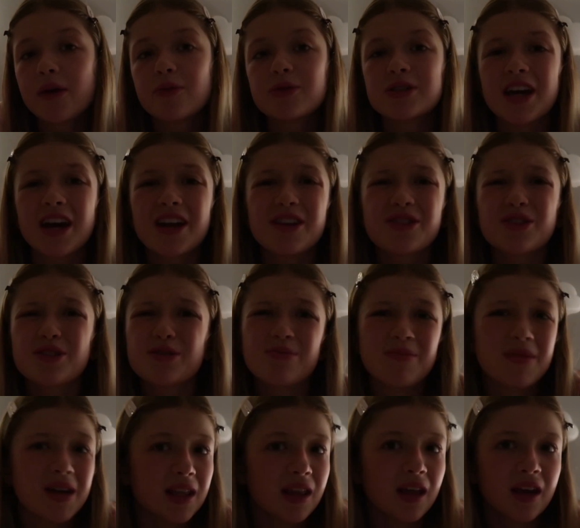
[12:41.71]
was kind of just
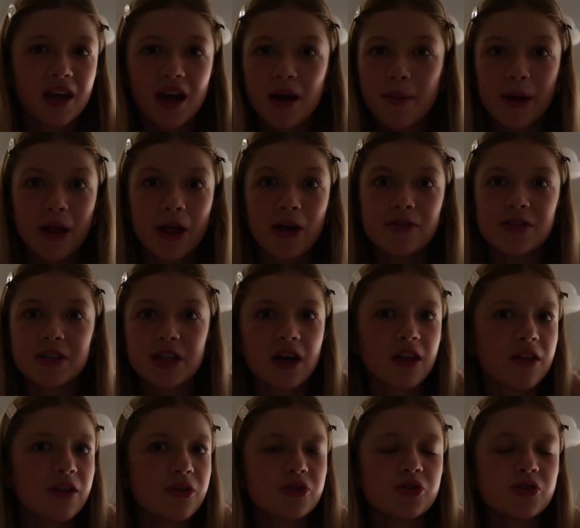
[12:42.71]
me like getting my life together,